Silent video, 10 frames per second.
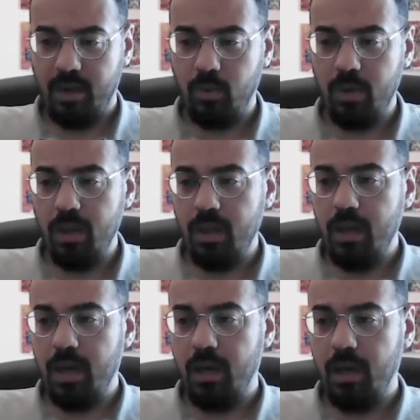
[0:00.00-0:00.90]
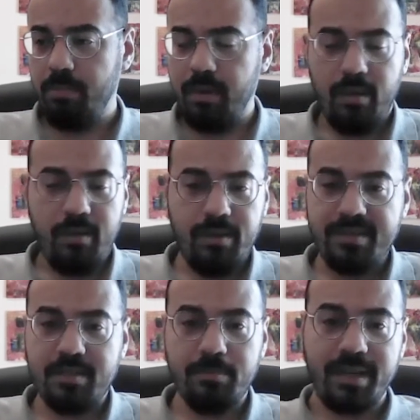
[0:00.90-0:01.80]
now.
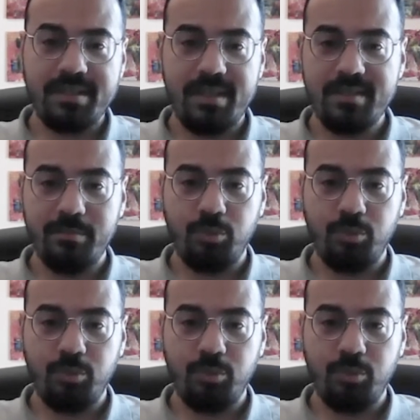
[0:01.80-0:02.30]
Listen, Pakistan is an